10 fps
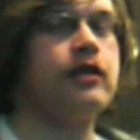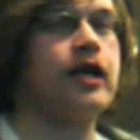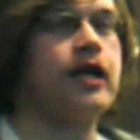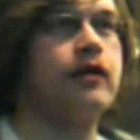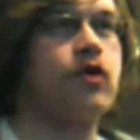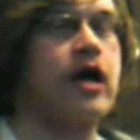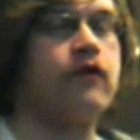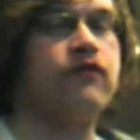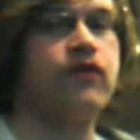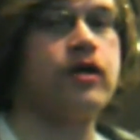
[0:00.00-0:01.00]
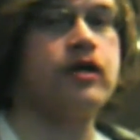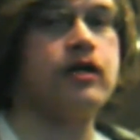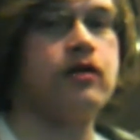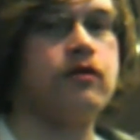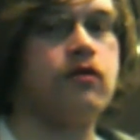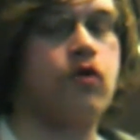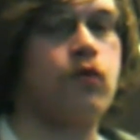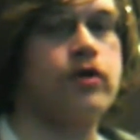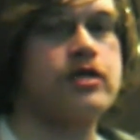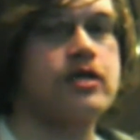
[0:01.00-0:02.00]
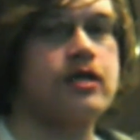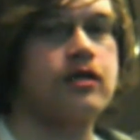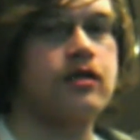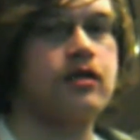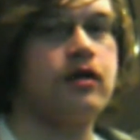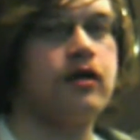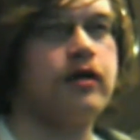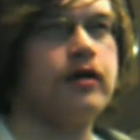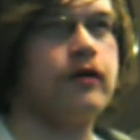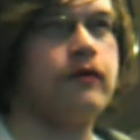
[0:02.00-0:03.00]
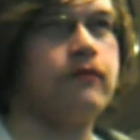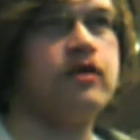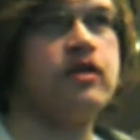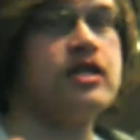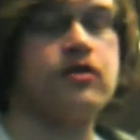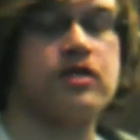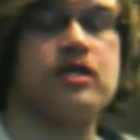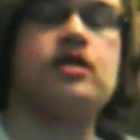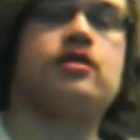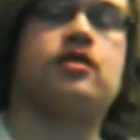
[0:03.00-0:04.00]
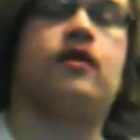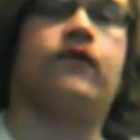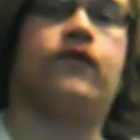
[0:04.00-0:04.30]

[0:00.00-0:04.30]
like crowd-funded, or was it the DLC and stuff?